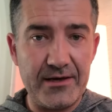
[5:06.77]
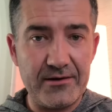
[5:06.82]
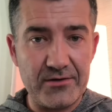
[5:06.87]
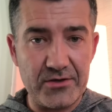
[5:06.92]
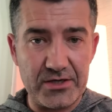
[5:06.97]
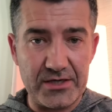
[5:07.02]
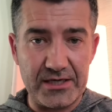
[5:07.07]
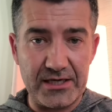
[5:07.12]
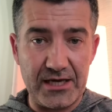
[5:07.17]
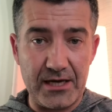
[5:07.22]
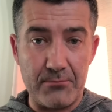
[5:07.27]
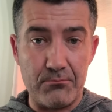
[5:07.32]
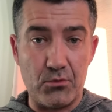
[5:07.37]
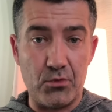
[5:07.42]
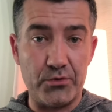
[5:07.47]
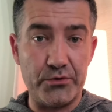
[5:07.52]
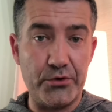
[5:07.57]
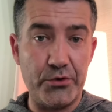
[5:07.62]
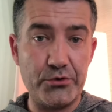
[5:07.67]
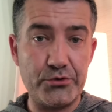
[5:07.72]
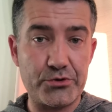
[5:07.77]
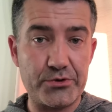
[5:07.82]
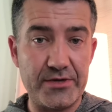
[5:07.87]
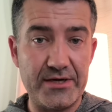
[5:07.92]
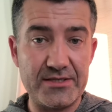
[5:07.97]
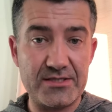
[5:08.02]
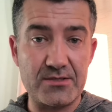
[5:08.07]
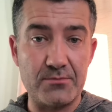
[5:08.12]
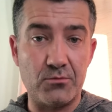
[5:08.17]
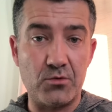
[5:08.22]
You're going to get more
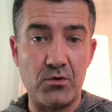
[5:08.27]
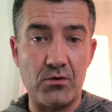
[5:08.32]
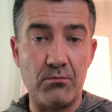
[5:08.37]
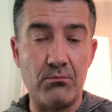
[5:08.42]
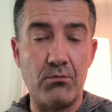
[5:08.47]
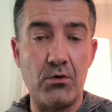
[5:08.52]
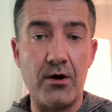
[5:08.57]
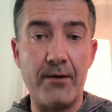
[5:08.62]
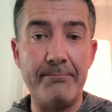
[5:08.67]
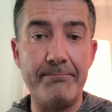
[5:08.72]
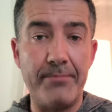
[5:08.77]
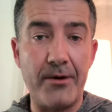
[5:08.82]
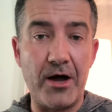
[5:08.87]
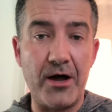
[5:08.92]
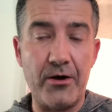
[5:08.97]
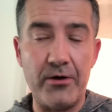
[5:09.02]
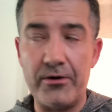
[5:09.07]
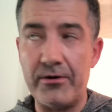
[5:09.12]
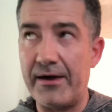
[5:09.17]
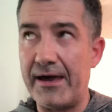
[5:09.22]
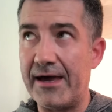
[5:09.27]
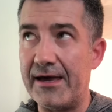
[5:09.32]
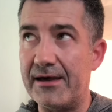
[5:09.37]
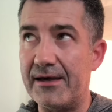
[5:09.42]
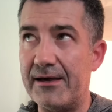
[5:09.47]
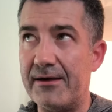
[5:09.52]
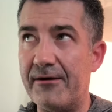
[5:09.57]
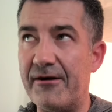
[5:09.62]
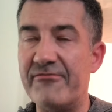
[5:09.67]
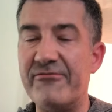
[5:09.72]
nutrients, more
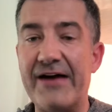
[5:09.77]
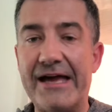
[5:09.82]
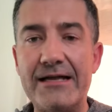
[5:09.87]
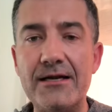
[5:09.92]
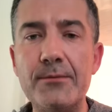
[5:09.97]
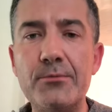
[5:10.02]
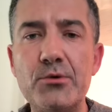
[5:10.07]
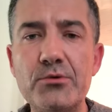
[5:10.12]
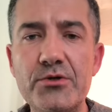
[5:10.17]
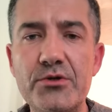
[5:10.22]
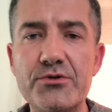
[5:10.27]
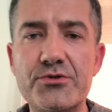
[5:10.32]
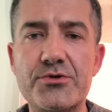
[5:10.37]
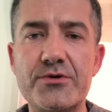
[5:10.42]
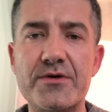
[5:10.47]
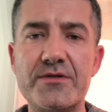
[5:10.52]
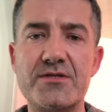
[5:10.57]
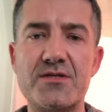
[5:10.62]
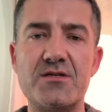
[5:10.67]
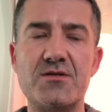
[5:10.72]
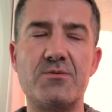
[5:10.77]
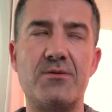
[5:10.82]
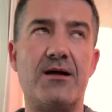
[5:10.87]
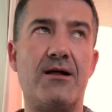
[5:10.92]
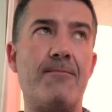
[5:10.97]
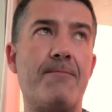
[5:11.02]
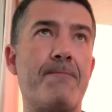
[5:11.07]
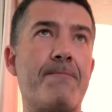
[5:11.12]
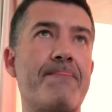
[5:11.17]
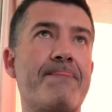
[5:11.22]
bioavailable nutrients as
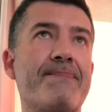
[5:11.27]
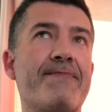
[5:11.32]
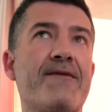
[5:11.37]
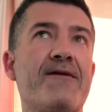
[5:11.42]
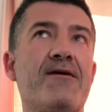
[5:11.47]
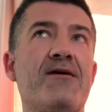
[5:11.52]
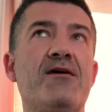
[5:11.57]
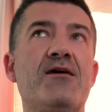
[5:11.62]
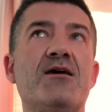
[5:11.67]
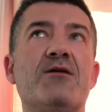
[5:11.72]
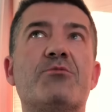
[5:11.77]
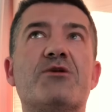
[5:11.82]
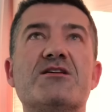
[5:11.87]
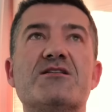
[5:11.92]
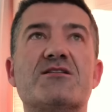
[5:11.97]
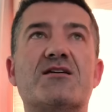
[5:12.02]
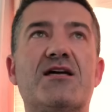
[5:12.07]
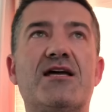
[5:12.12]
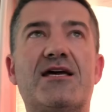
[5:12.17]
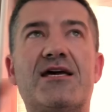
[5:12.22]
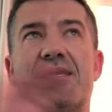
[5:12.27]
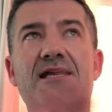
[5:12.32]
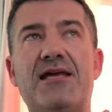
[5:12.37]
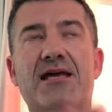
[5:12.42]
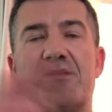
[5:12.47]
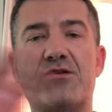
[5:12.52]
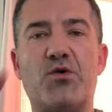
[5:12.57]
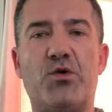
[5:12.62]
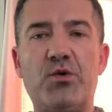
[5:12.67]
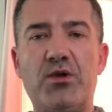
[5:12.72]
well, because it's going to
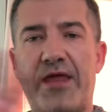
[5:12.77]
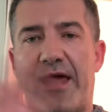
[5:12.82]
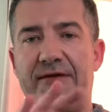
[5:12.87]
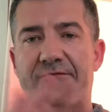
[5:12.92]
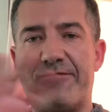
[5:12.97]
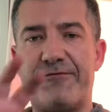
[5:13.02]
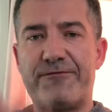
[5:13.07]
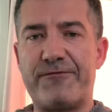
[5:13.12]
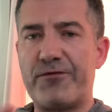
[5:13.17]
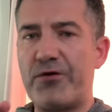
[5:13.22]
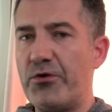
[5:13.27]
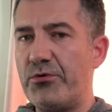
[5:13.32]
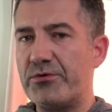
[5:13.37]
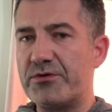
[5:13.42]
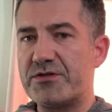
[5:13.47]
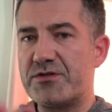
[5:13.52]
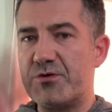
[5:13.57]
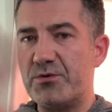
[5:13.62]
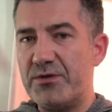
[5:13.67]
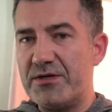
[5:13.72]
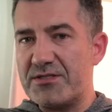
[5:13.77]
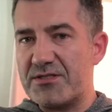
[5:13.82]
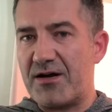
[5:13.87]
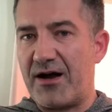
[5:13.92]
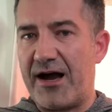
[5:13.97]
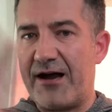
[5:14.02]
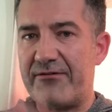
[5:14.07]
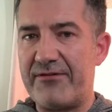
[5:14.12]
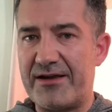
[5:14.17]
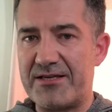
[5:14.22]
connect all that fruit to its
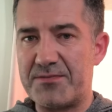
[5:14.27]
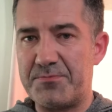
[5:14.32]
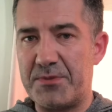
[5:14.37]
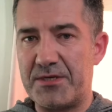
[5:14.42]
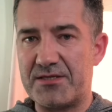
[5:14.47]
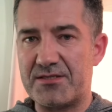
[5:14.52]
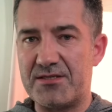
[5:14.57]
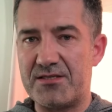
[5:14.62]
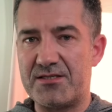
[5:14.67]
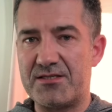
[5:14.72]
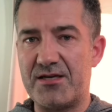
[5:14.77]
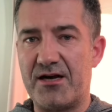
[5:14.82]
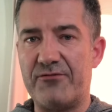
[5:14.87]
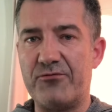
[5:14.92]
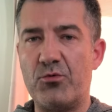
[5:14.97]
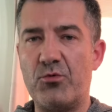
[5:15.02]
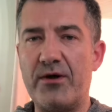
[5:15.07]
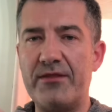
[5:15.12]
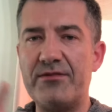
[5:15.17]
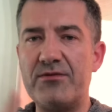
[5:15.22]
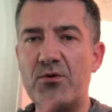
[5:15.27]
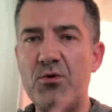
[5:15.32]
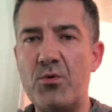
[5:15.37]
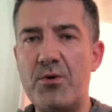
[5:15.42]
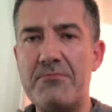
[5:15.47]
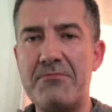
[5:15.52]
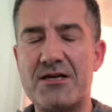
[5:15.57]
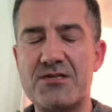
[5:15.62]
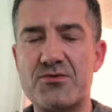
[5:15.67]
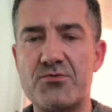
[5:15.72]
higher aspects of self. And one thing
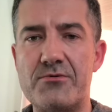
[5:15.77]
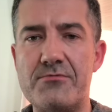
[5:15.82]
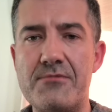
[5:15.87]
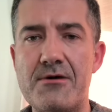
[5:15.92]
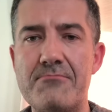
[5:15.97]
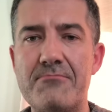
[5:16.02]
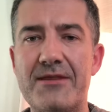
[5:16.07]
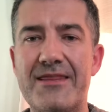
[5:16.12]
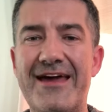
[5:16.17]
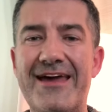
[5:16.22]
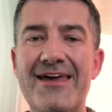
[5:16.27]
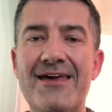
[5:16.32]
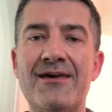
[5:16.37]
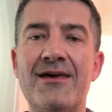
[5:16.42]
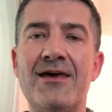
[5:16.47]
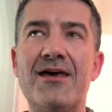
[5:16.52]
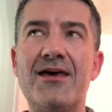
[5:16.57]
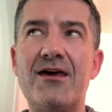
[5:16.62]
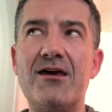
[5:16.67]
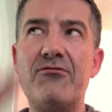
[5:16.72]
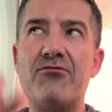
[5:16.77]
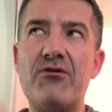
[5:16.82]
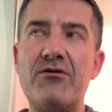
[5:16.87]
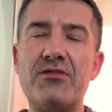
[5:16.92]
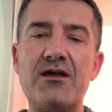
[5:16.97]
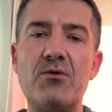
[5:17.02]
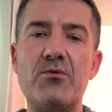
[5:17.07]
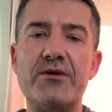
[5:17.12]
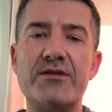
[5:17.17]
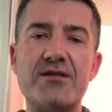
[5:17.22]
we must remember, that
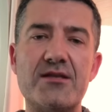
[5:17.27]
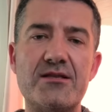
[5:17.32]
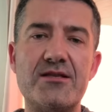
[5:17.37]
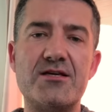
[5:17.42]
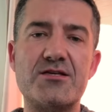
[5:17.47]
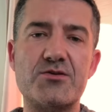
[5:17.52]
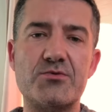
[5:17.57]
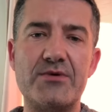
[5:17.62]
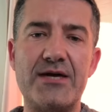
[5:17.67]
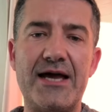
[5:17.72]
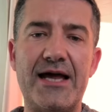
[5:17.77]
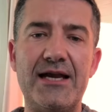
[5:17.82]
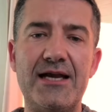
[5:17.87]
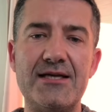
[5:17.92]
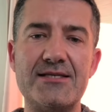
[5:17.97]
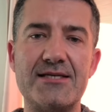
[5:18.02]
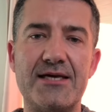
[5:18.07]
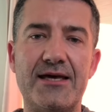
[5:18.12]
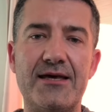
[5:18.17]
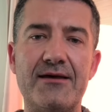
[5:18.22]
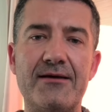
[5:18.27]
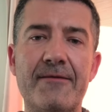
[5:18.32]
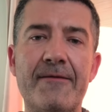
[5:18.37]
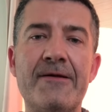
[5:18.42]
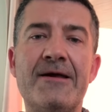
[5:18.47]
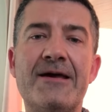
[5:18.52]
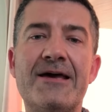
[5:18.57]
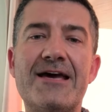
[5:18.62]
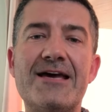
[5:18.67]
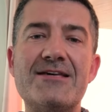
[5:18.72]
everything within this reality
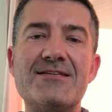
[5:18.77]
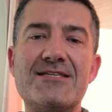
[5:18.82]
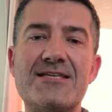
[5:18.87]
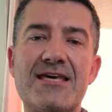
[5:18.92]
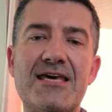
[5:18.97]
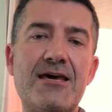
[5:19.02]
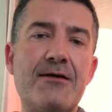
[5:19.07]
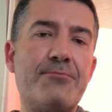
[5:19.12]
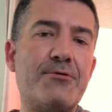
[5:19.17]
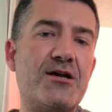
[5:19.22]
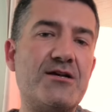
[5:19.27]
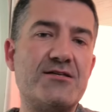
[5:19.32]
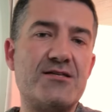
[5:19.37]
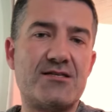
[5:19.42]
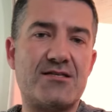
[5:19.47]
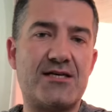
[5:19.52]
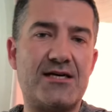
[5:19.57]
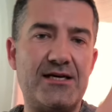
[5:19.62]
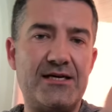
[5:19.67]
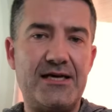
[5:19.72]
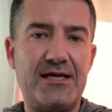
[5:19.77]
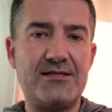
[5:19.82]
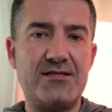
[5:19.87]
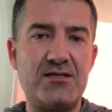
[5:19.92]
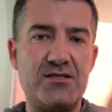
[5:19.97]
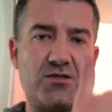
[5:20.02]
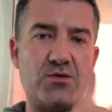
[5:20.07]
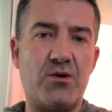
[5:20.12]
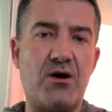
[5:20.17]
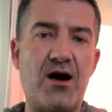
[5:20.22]
is here because it's
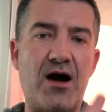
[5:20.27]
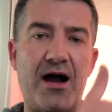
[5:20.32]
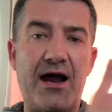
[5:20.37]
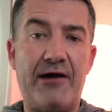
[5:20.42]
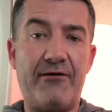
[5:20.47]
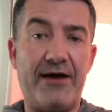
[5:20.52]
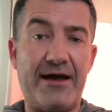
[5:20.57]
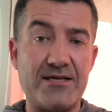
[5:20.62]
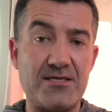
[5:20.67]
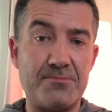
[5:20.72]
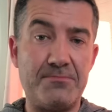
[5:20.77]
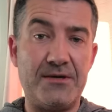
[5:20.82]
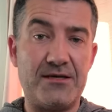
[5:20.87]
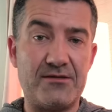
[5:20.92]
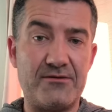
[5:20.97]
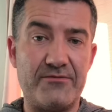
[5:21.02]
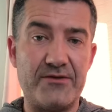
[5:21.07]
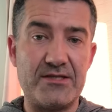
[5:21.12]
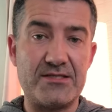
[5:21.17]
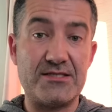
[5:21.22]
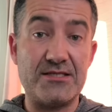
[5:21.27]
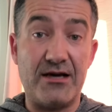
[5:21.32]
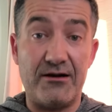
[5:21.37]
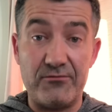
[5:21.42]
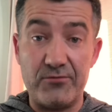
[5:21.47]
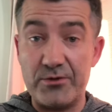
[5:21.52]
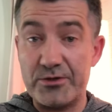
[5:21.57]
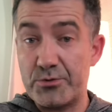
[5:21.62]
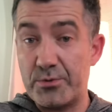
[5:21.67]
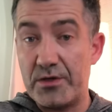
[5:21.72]
connected to a higher aspect of
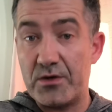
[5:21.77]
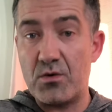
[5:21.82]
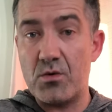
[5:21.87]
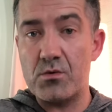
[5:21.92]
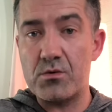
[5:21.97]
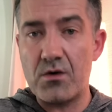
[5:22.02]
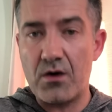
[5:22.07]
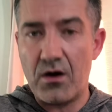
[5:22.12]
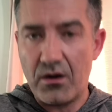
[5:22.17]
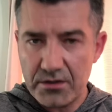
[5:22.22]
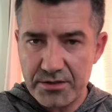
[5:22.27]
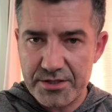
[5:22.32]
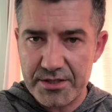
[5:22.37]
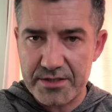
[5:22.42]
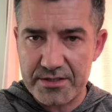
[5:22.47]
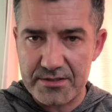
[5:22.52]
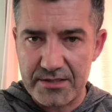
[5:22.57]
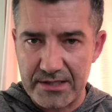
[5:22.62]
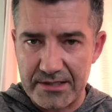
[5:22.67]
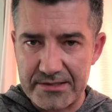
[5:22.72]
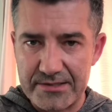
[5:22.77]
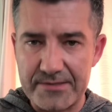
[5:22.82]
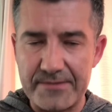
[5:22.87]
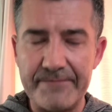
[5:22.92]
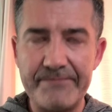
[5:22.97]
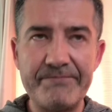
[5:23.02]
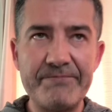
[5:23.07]
itself, which we call consciousness.